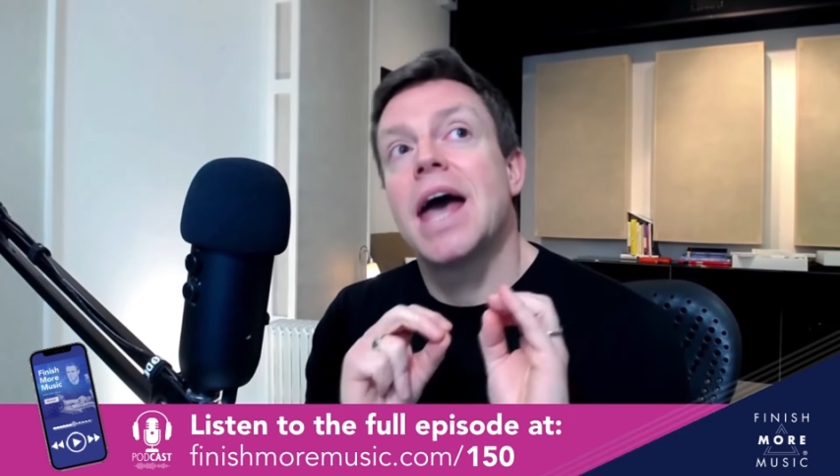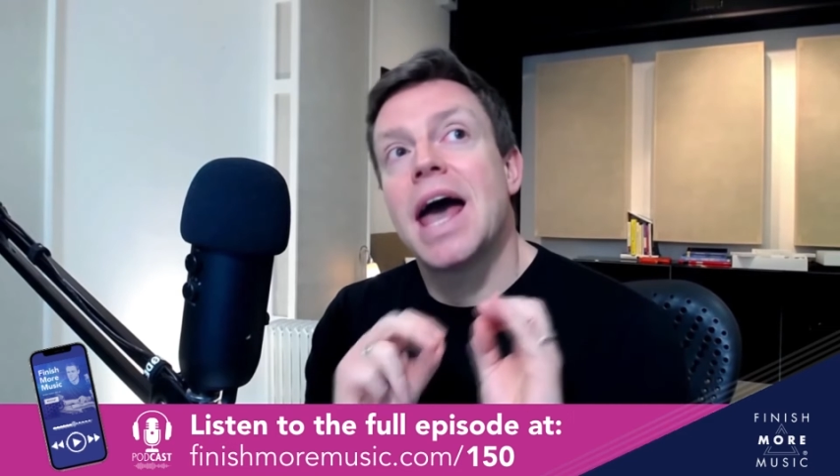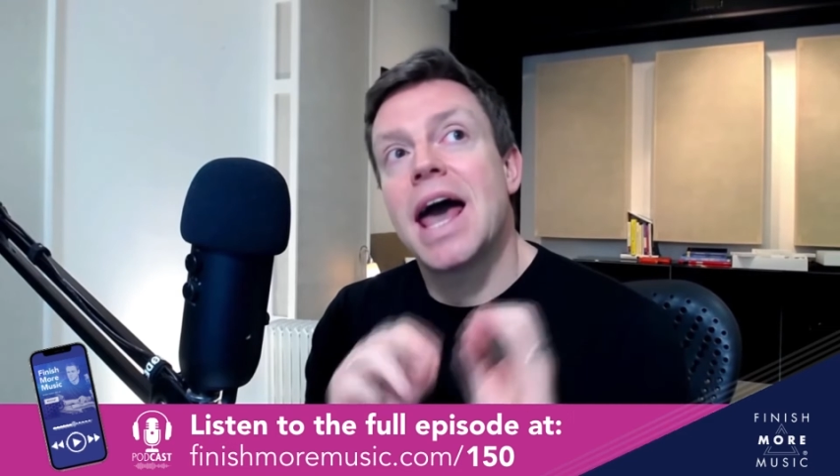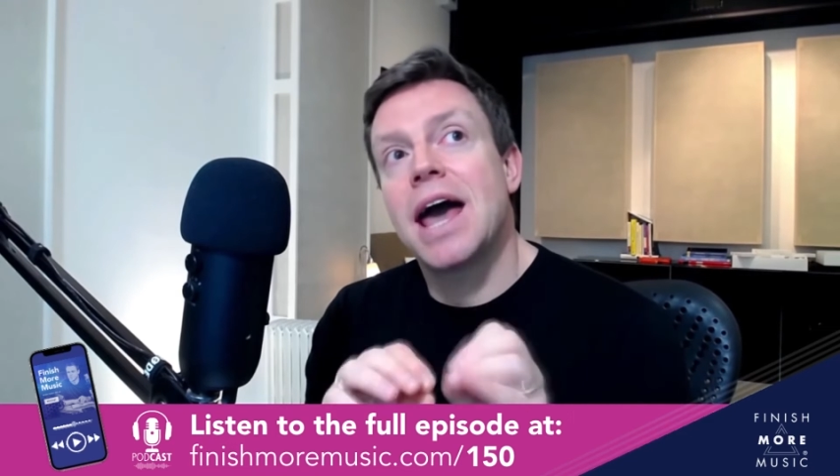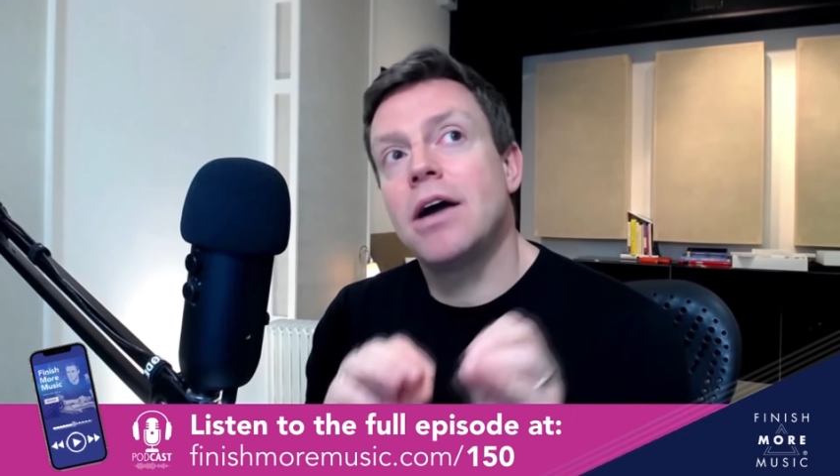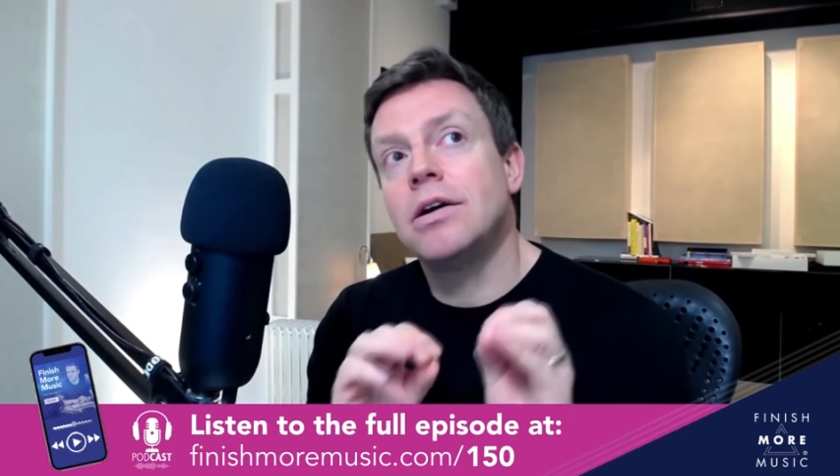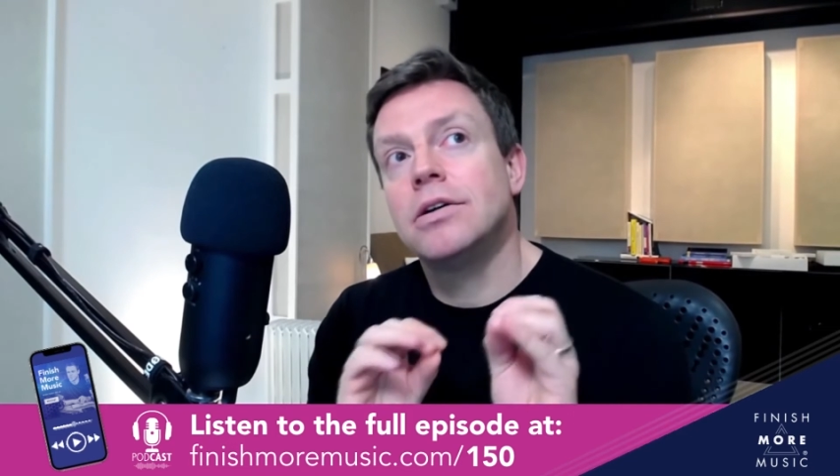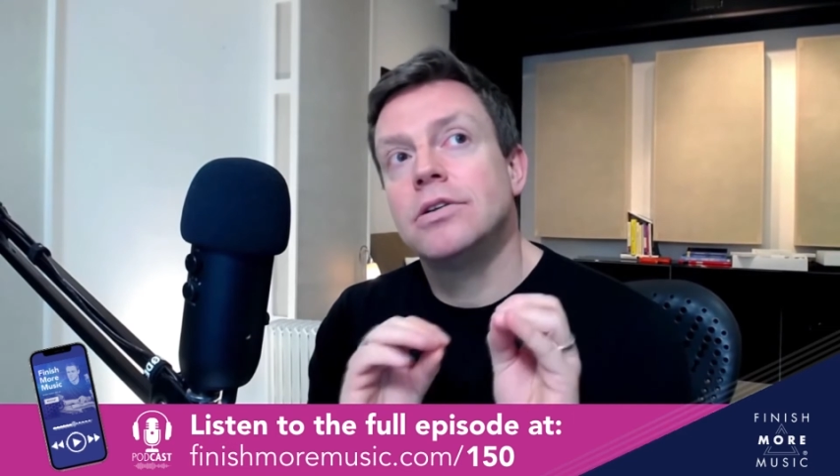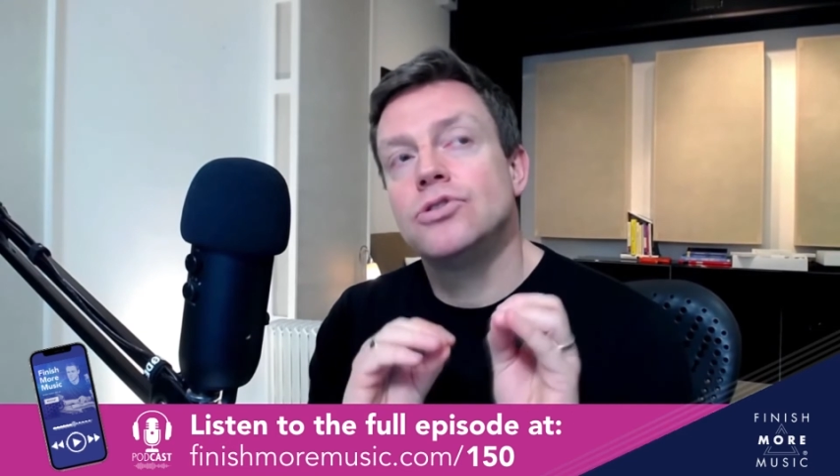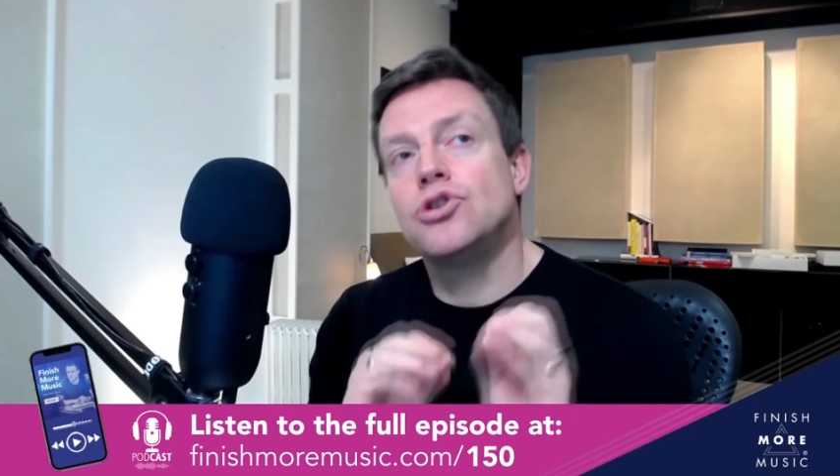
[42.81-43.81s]
our
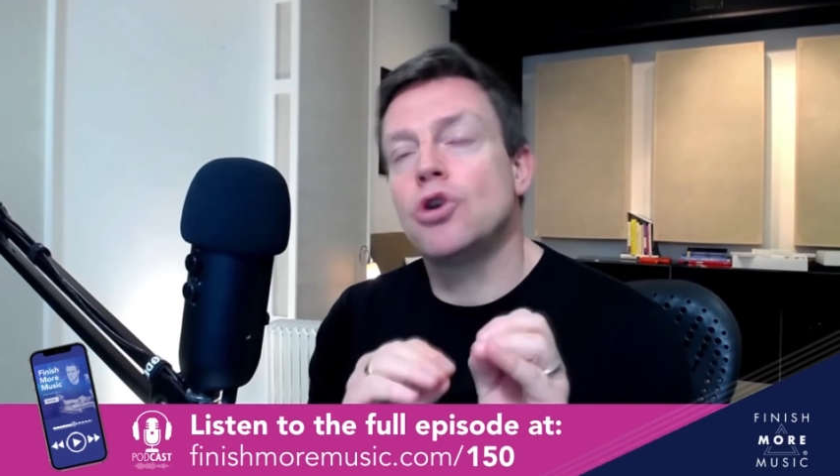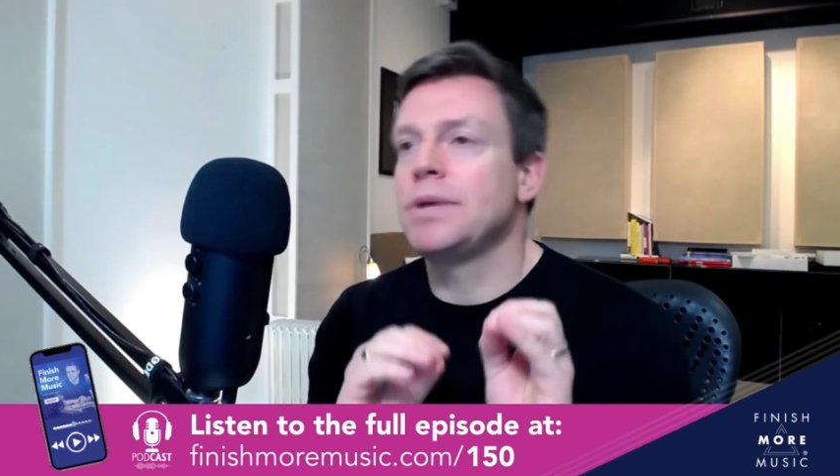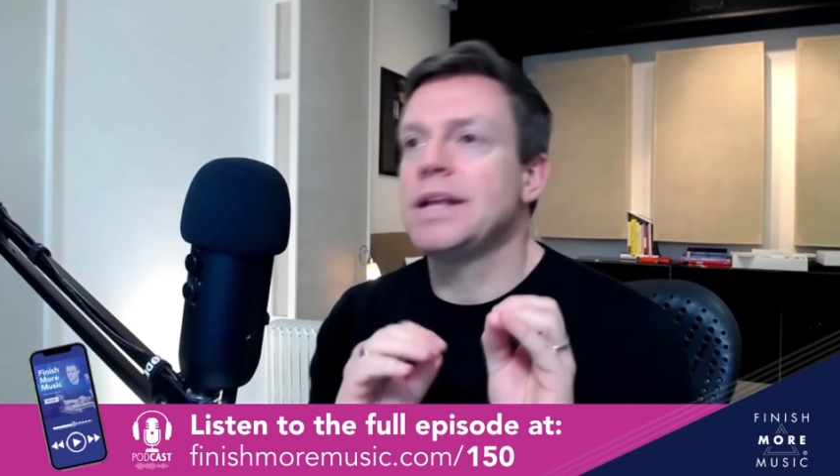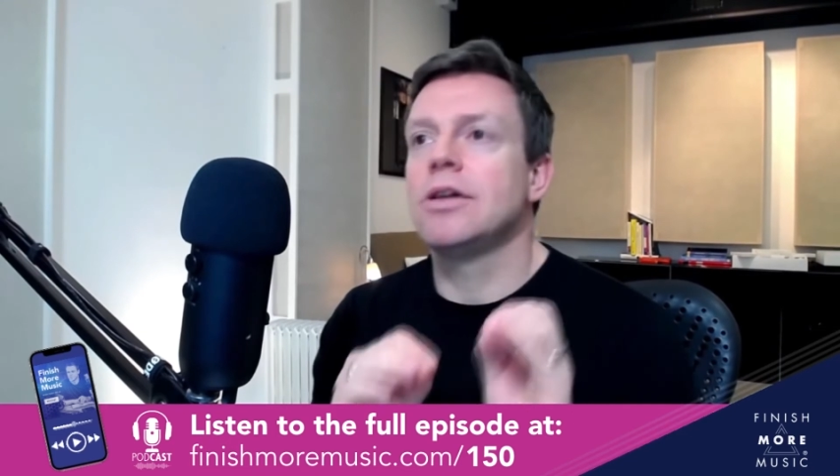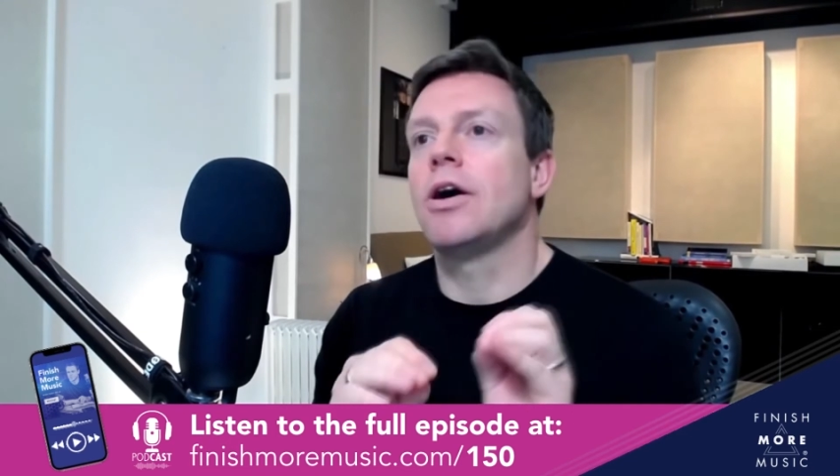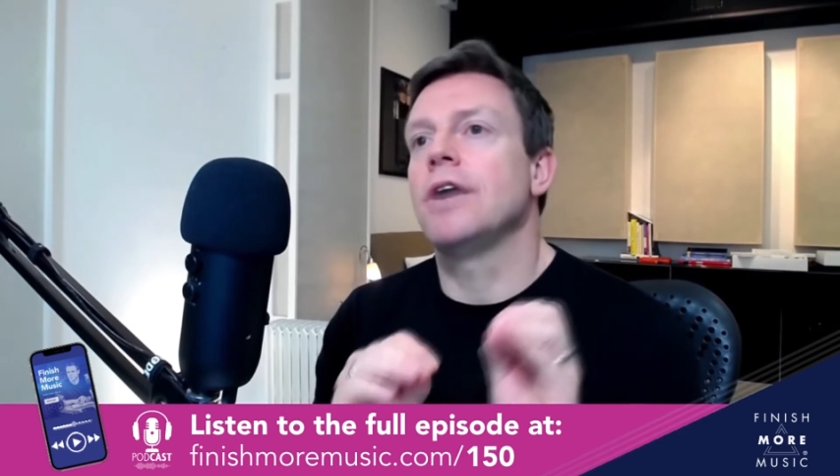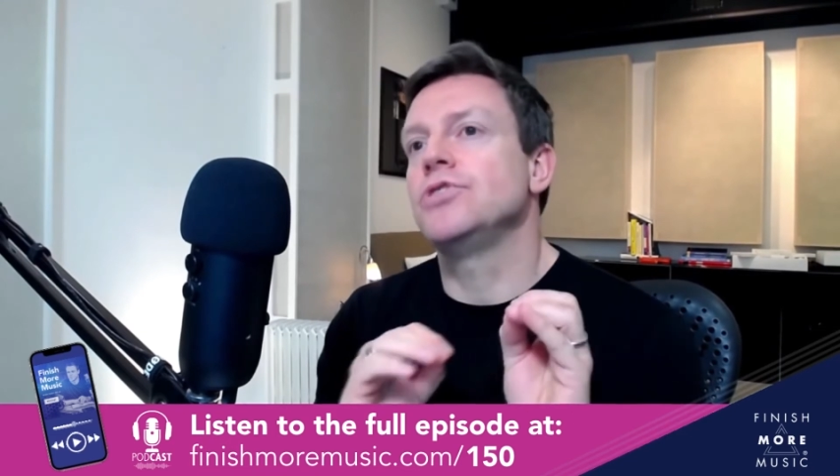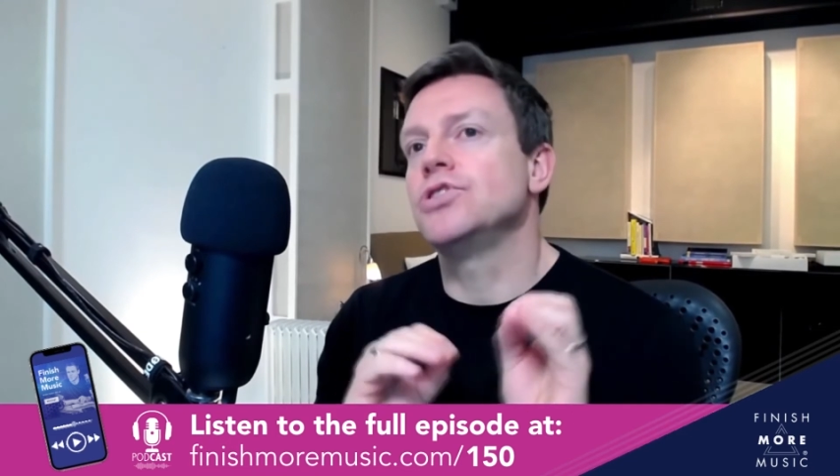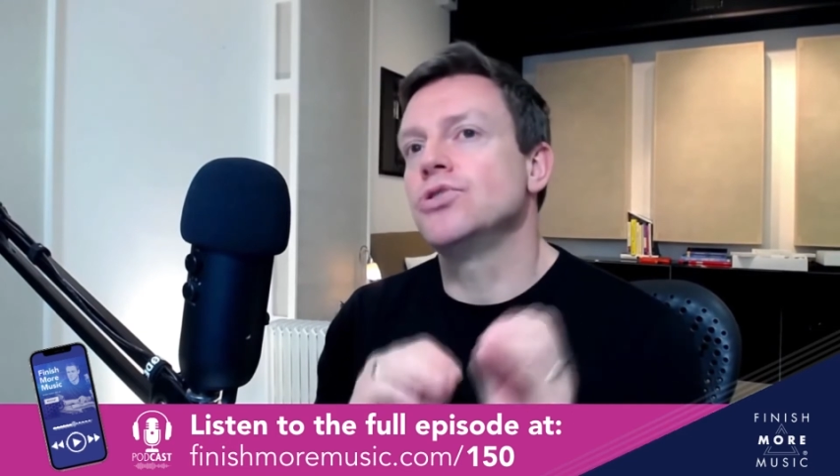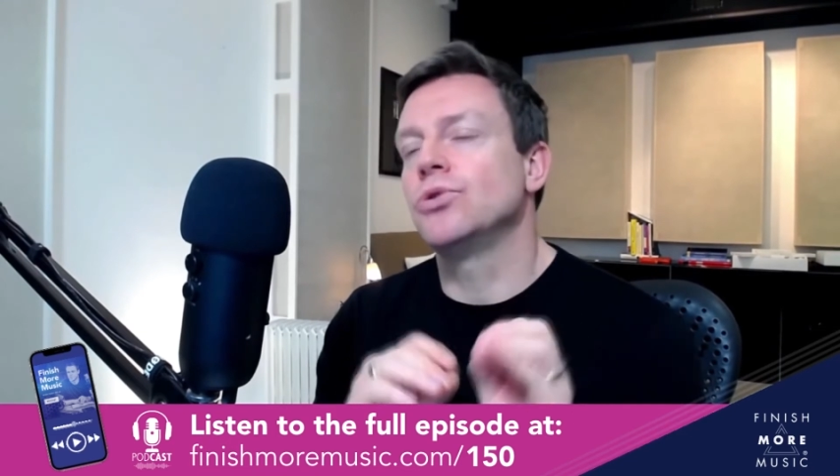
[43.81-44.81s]
job in life
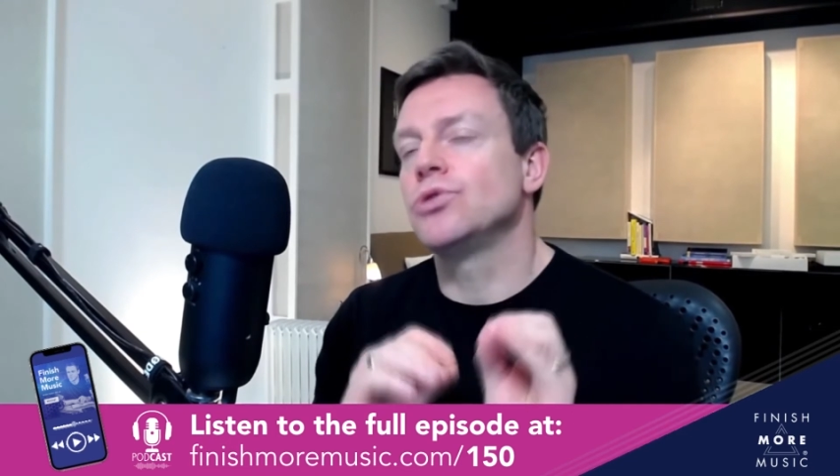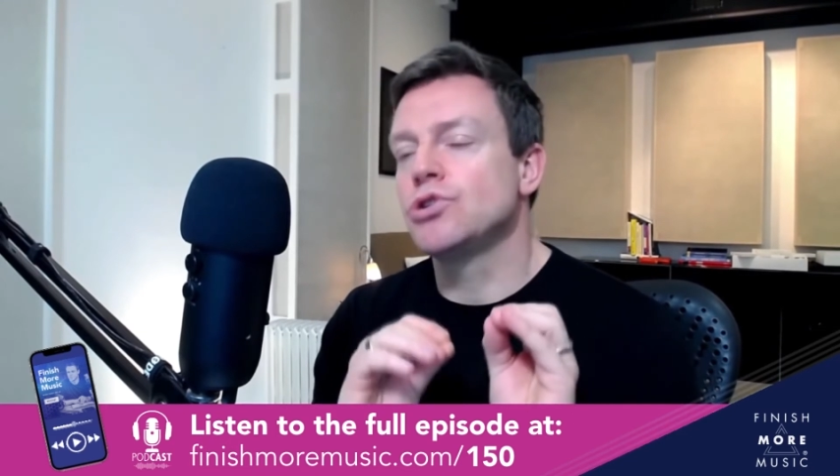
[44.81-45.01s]
is not